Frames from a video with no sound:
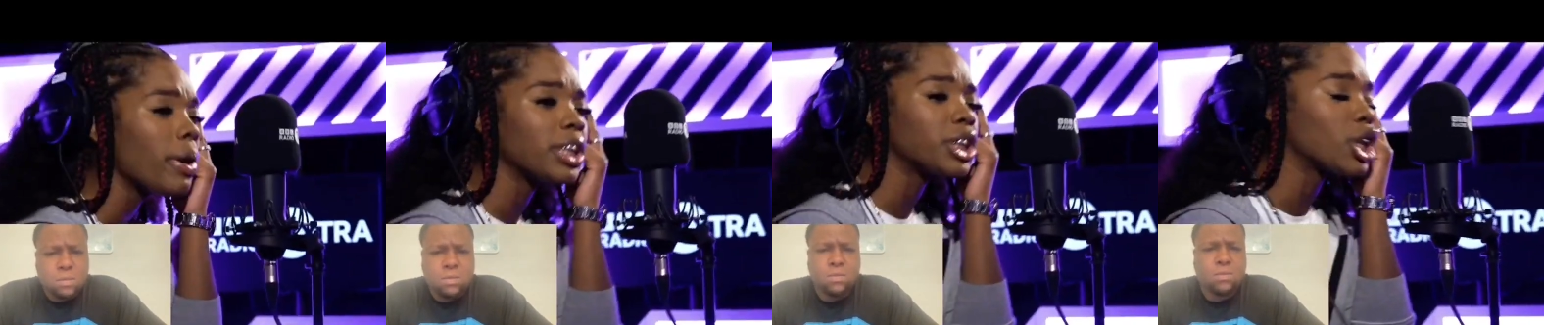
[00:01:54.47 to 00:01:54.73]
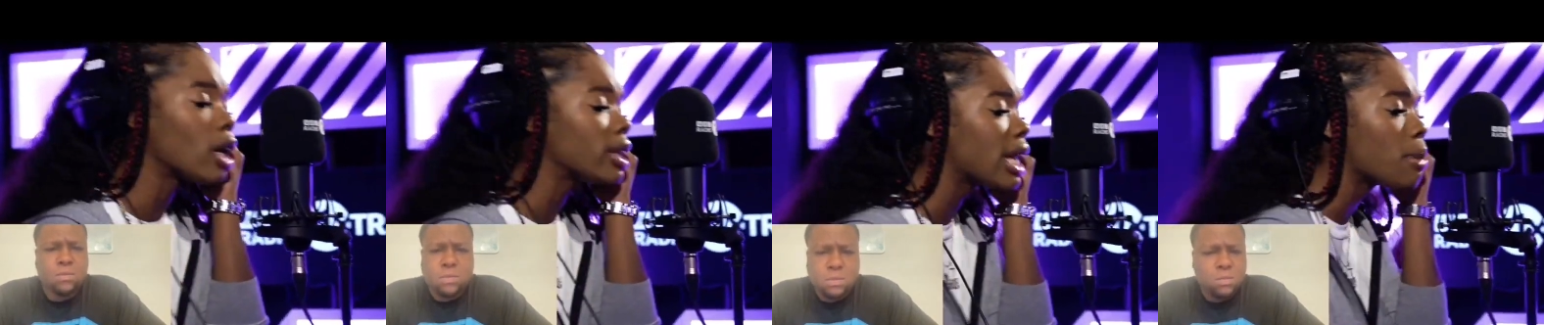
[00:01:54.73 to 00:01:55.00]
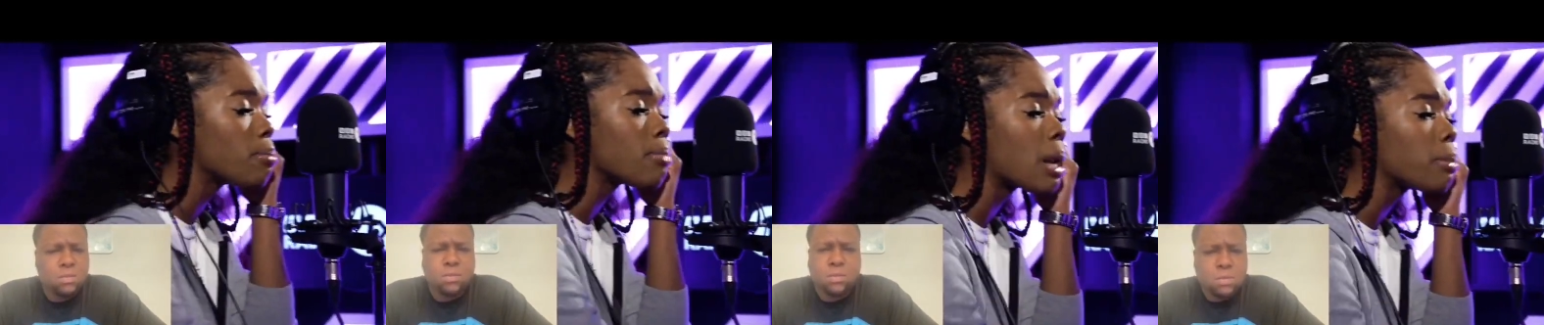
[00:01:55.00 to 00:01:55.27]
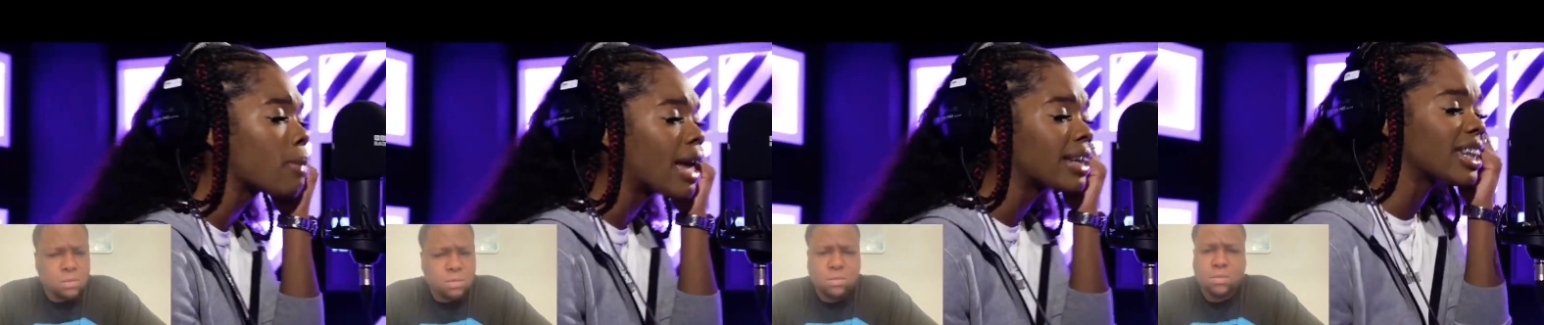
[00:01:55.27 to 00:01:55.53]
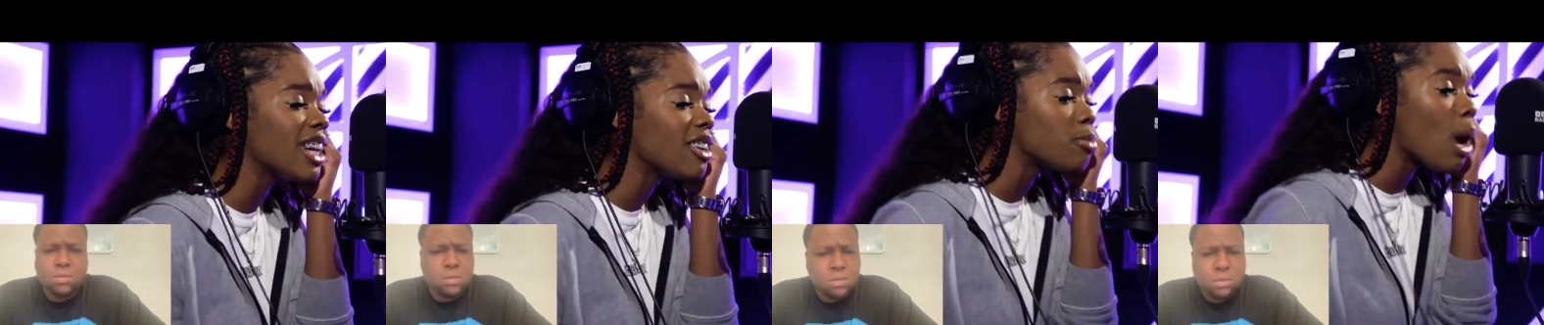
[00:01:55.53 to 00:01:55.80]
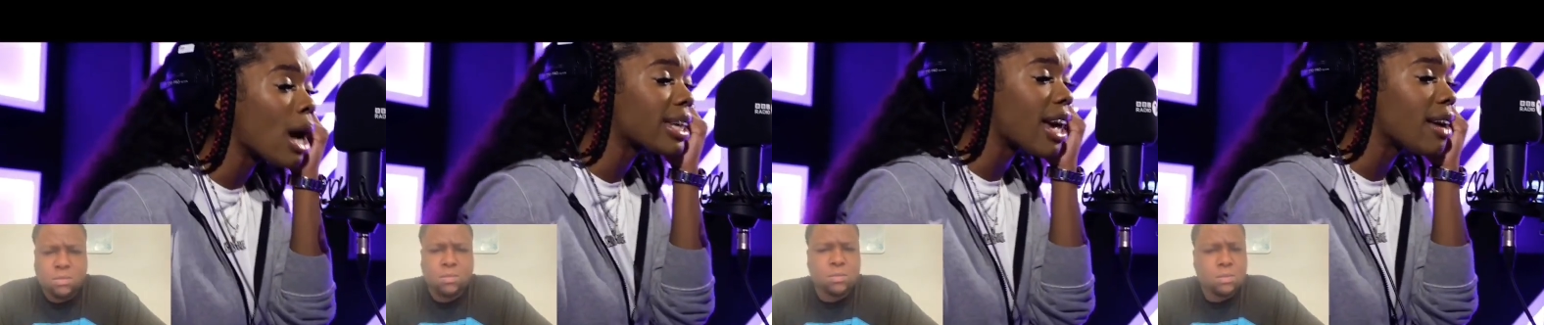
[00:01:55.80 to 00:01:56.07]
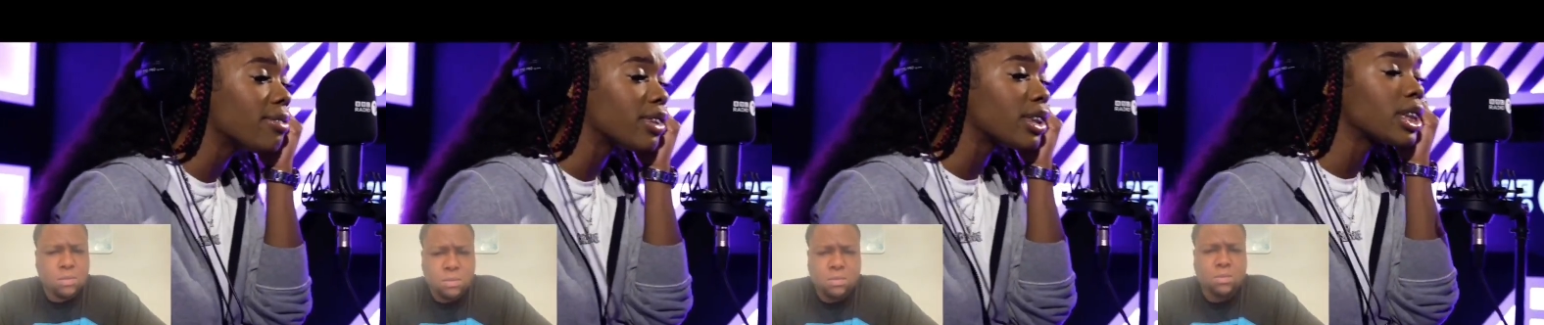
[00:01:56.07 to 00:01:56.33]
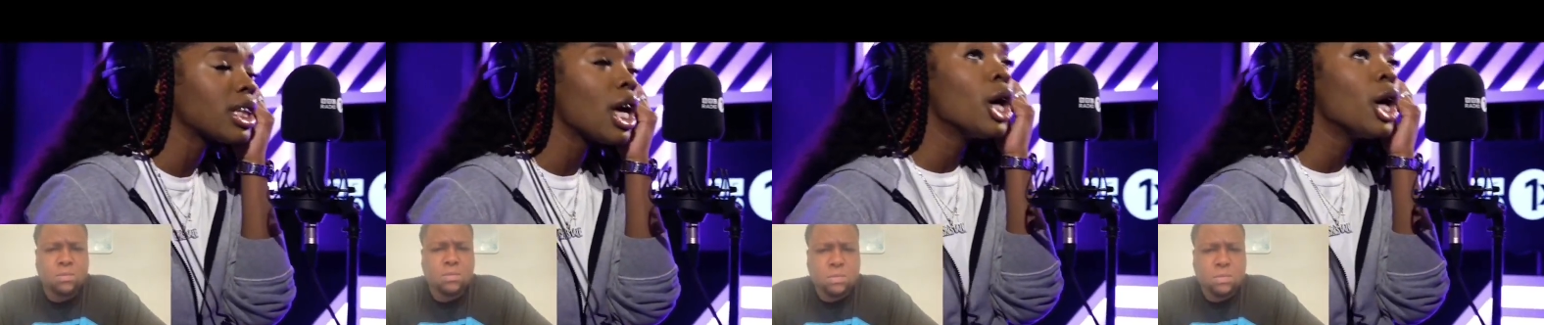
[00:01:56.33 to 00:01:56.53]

Speaker 1: picture, then man might teeth my canvas.